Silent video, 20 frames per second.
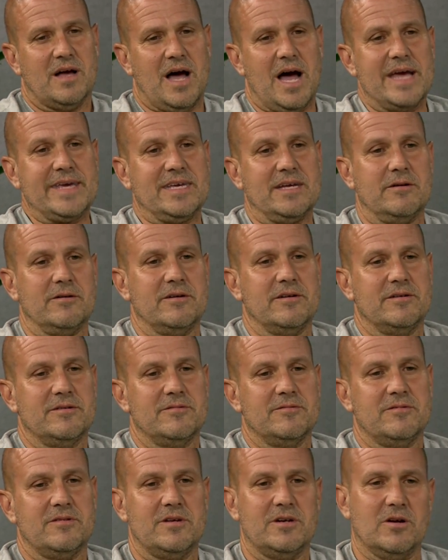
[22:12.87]
I can,
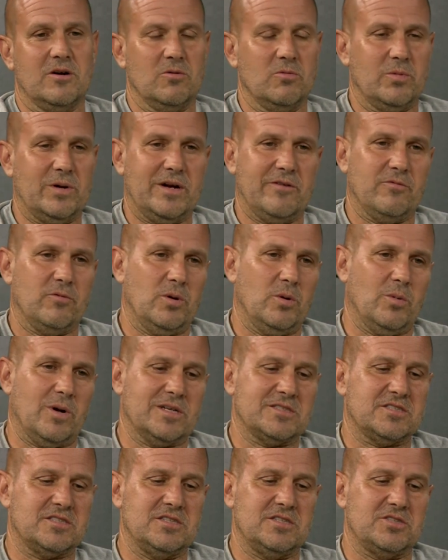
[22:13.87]
you know, whenever we
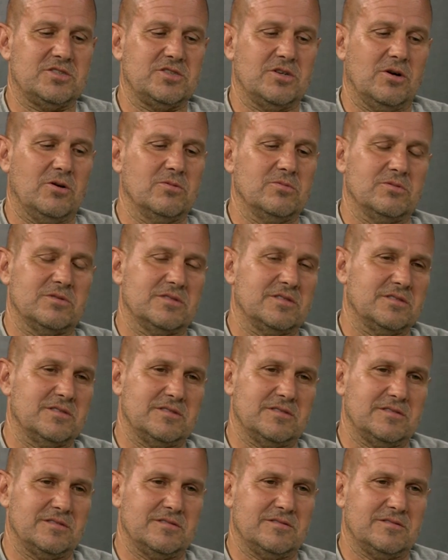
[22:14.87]
watch these shows and